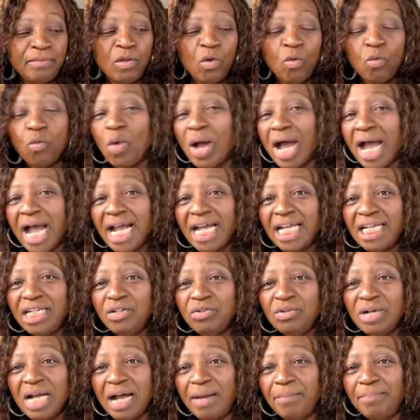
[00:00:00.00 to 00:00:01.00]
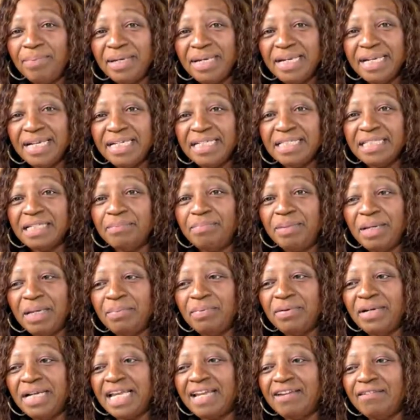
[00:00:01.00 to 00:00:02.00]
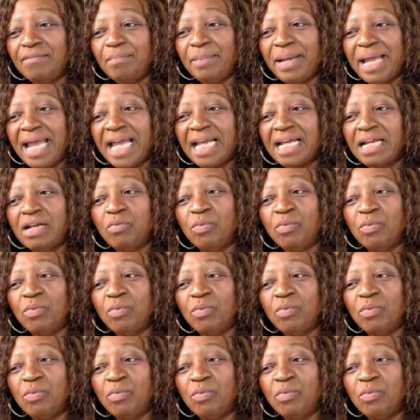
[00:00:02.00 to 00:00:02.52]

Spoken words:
Why do companies and people give back?